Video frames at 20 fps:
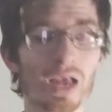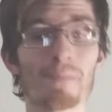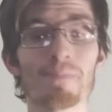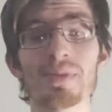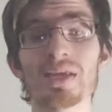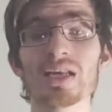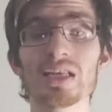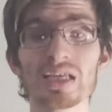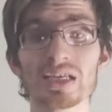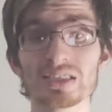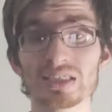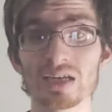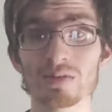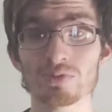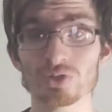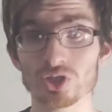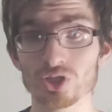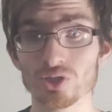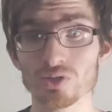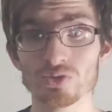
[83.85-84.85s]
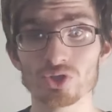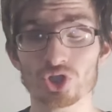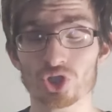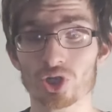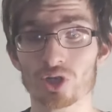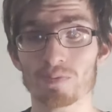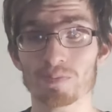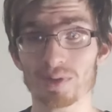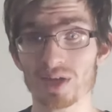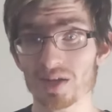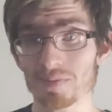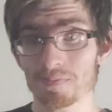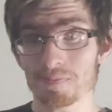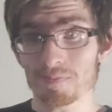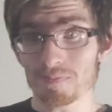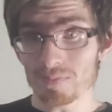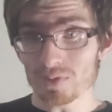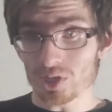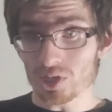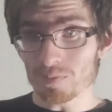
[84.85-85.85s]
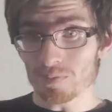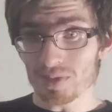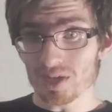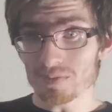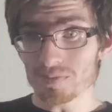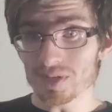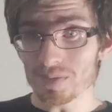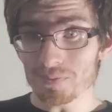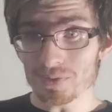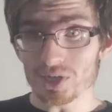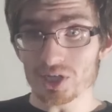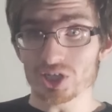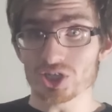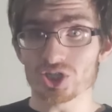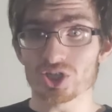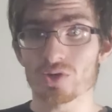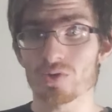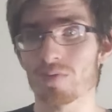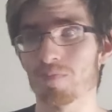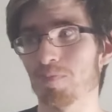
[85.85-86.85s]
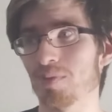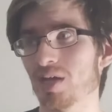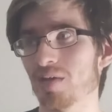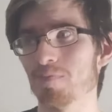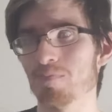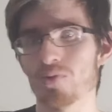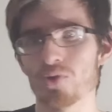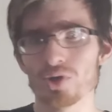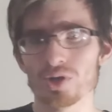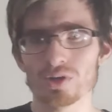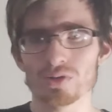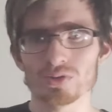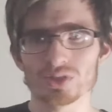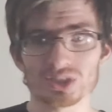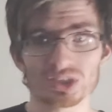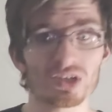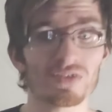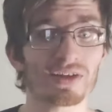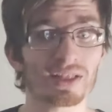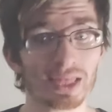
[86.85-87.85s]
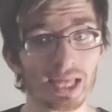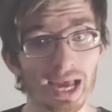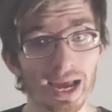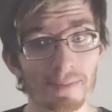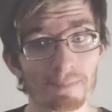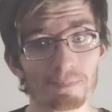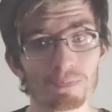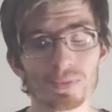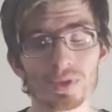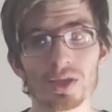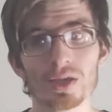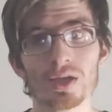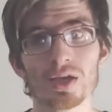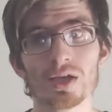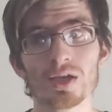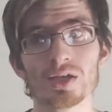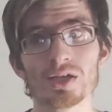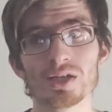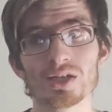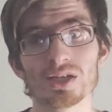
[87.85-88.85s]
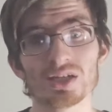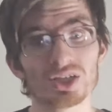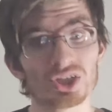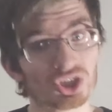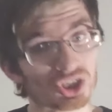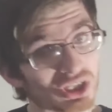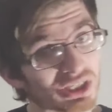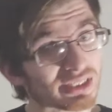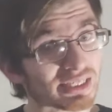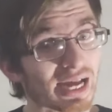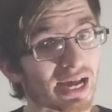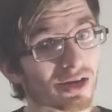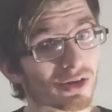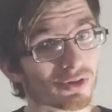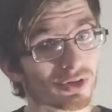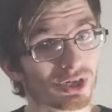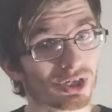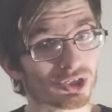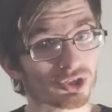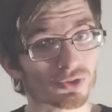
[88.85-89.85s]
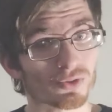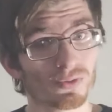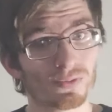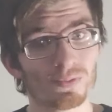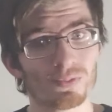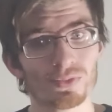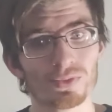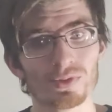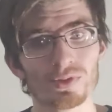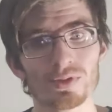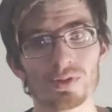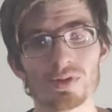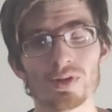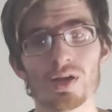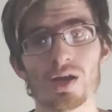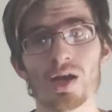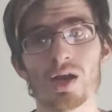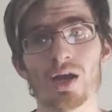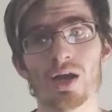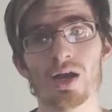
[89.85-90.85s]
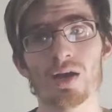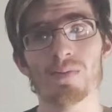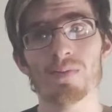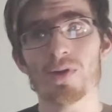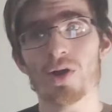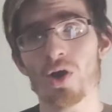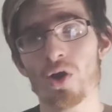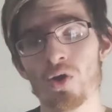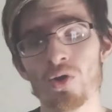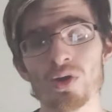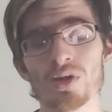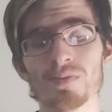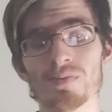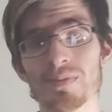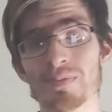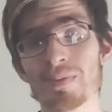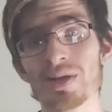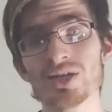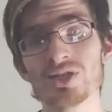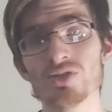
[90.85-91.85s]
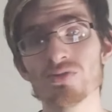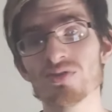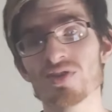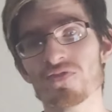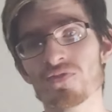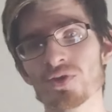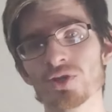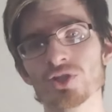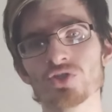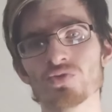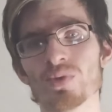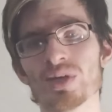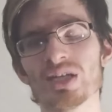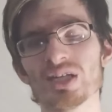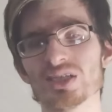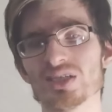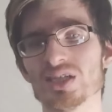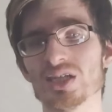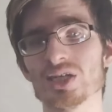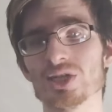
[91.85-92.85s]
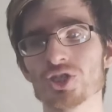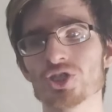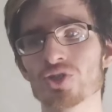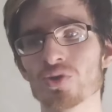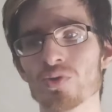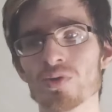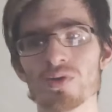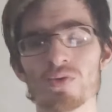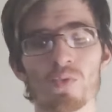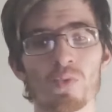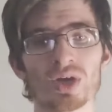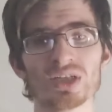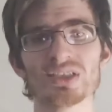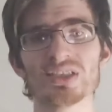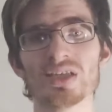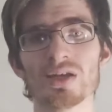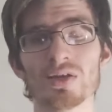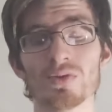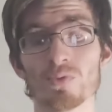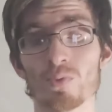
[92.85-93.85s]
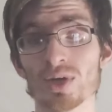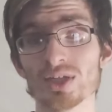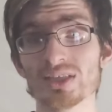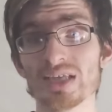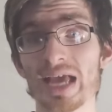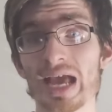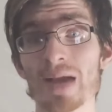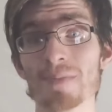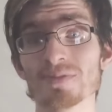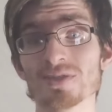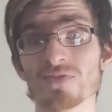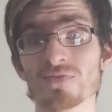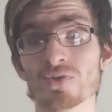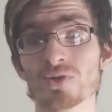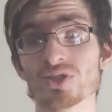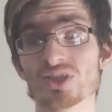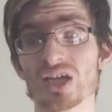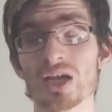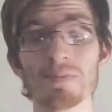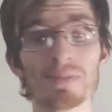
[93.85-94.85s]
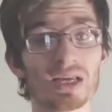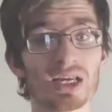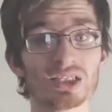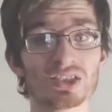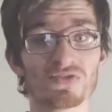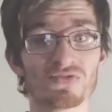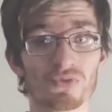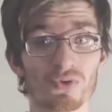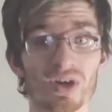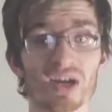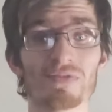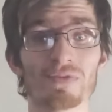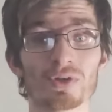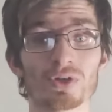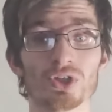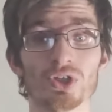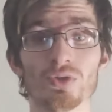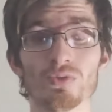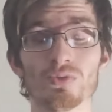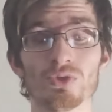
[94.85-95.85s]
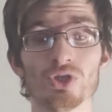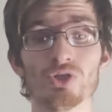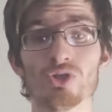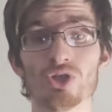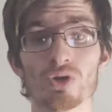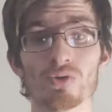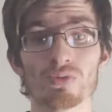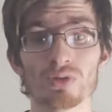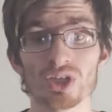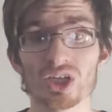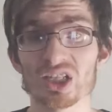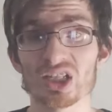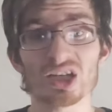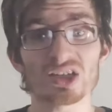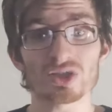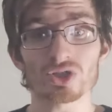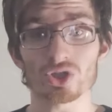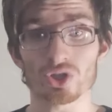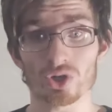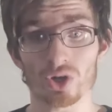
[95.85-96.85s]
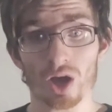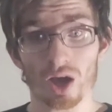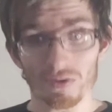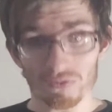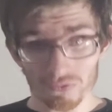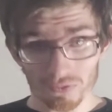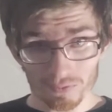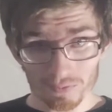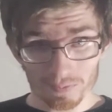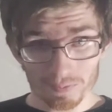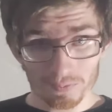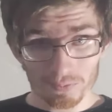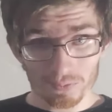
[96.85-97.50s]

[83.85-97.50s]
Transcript: Amelia is able to use her blood manipulation or blood boil and stuff like that. She's had her initial. Mind you, the first one is the initial. Once it happens the first time, it's forever. It doesn't turn off.